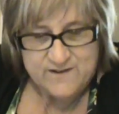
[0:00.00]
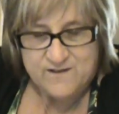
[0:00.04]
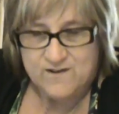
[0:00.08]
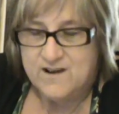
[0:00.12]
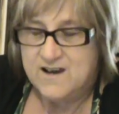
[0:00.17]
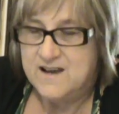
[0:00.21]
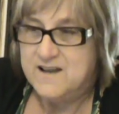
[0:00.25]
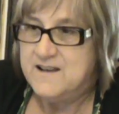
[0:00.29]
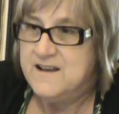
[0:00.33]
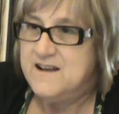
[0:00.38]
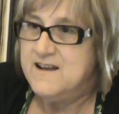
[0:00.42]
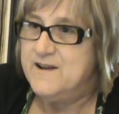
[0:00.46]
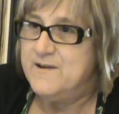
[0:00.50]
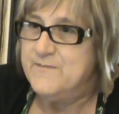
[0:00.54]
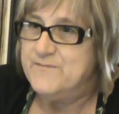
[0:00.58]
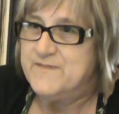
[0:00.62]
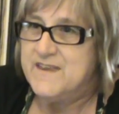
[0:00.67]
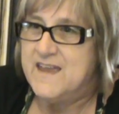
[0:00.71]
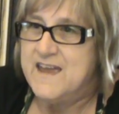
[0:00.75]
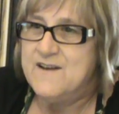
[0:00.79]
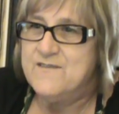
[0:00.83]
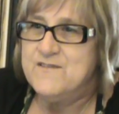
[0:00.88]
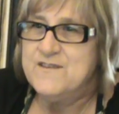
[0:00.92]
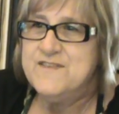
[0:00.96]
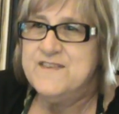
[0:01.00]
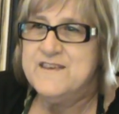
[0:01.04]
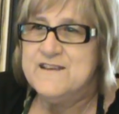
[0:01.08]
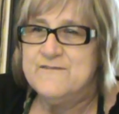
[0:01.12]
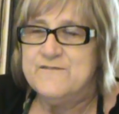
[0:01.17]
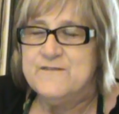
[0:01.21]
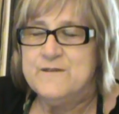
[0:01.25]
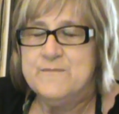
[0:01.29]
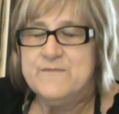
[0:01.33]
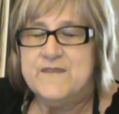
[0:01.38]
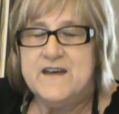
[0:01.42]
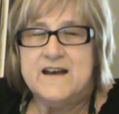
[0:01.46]
on everything
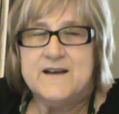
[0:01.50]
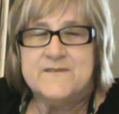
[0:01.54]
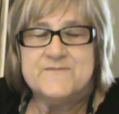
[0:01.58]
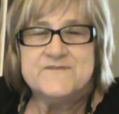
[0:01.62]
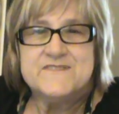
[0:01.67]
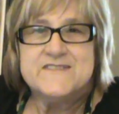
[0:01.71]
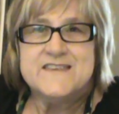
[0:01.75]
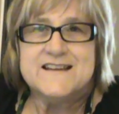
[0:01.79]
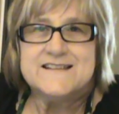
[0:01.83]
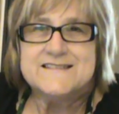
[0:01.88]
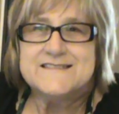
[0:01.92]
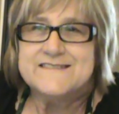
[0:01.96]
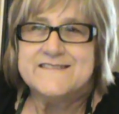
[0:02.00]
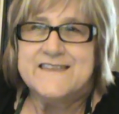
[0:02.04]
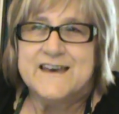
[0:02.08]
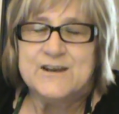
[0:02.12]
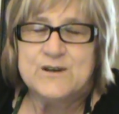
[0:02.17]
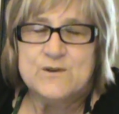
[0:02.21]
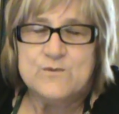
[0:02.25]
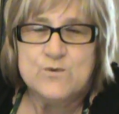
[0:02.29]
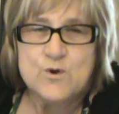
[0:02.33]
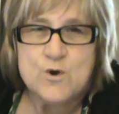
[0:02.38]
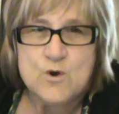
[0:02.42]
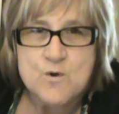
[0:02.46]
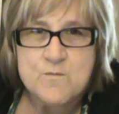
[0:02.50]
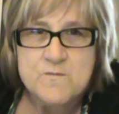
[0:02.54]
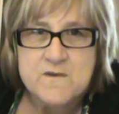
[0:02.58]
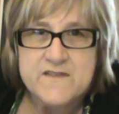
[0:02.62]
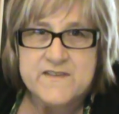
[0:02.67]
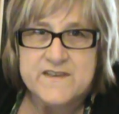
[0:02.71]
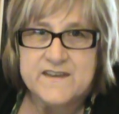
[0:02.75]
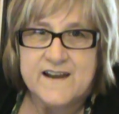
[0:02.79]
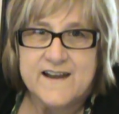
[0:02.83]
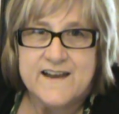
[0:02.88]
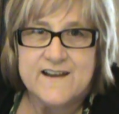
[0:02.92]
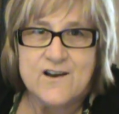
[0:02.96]
from that, that, that aroma
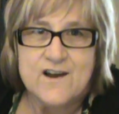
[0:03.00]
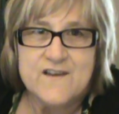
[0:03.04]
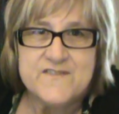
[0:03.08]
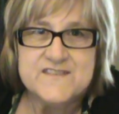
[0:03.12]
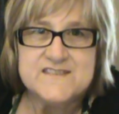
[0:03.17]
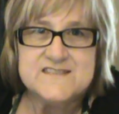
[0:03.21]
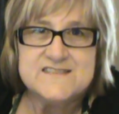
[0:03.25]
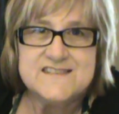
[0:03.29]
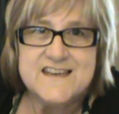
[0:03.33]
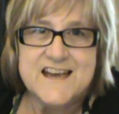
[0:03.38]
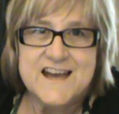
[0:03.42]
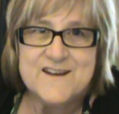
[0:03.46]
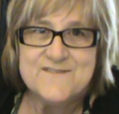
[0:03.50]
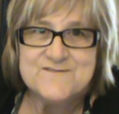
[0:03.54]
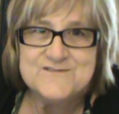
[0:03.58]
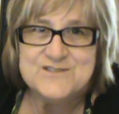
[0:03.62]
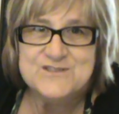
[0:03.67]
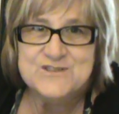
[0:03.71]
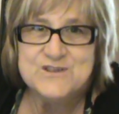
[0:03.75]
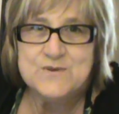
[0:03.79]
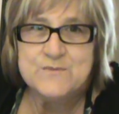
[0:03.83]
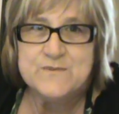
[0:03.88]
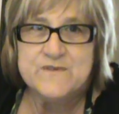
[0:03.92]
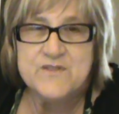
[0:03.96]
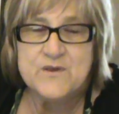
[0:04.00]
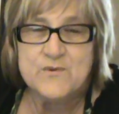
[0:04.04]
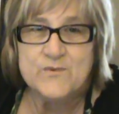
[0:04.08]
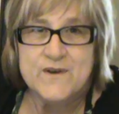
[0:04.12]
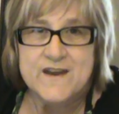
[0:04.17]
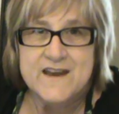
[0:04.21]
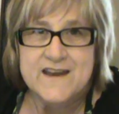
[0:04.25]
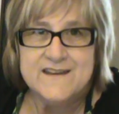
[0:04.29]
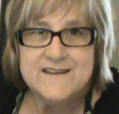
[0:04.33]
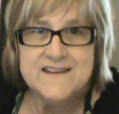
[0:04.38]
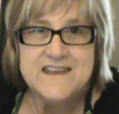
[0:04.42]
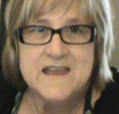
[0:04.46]
that I got this afternoon when the
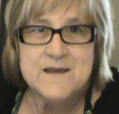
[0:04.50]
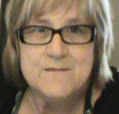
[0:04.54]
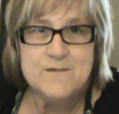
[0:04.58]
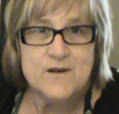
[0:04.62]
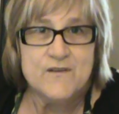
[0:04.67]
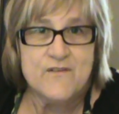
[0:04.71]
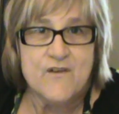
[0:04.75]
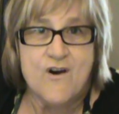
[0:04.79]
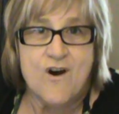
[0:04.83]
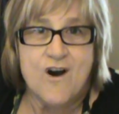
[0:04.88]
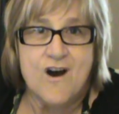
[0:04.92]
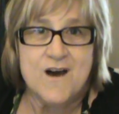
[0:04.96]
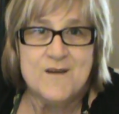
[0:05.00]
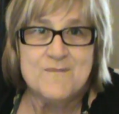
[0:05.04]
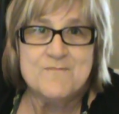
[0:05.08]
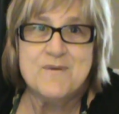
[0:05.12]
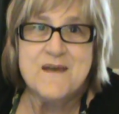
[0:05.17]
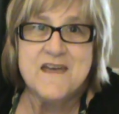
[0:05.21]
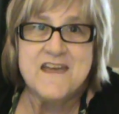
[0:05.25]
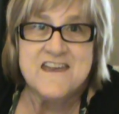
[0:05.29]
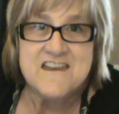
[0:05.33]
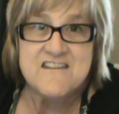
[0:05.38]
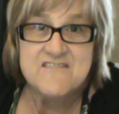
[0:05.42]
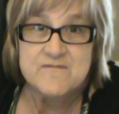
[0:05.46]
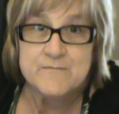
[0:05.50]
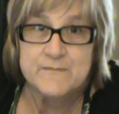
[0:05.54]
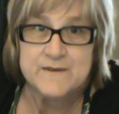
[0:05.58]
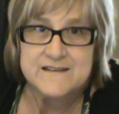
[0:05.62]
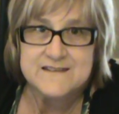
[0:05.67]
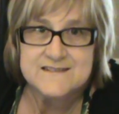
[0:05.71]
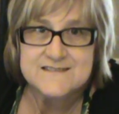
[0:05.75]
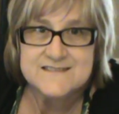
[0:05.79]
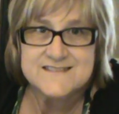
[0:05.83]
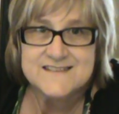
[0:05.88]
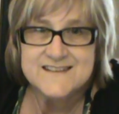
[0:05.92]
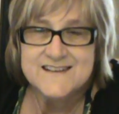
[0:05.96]
rain came on the hot
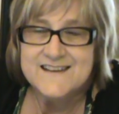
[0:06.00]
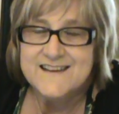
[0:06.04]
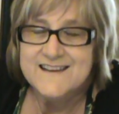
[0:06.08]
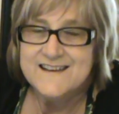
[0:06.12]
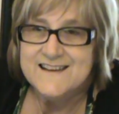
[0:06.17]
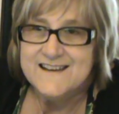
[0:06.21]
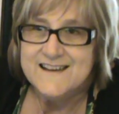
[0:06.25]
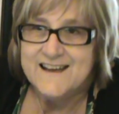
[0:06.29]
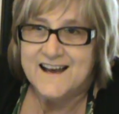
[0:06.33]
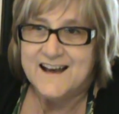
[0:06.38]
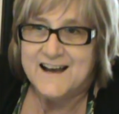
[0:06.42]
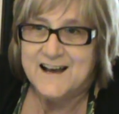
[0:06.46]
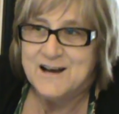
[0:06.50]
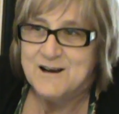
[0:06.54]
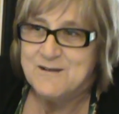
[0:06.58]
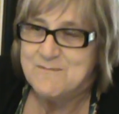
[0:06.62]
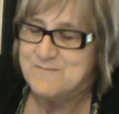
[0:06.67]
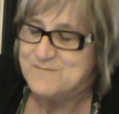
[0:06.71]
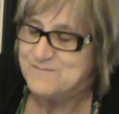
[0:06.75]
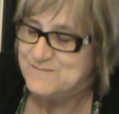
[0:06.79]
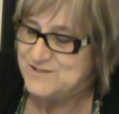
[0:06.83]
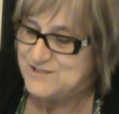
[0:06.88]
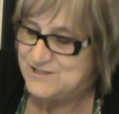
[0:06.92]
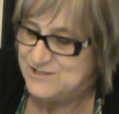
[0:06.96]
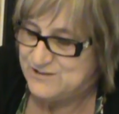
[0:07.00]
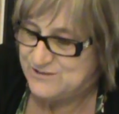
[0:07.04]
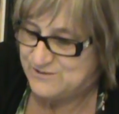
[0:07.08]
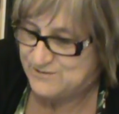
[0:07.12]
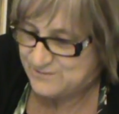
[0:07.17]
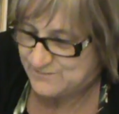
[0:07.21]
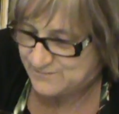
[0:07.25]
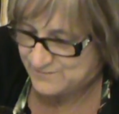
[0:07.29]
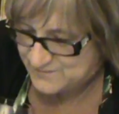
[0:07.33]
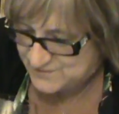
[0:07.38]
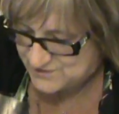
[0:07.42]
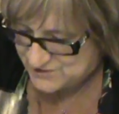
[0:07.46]
pavement um, to